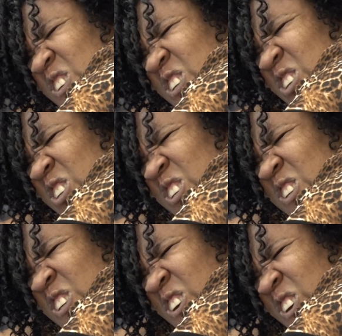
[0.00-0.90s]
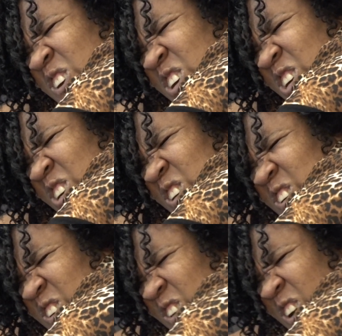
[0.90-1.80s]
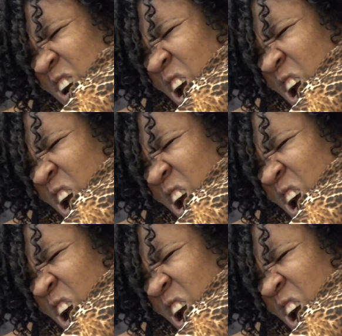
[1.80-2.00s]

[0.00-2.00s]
to the cross of Jesus Christ.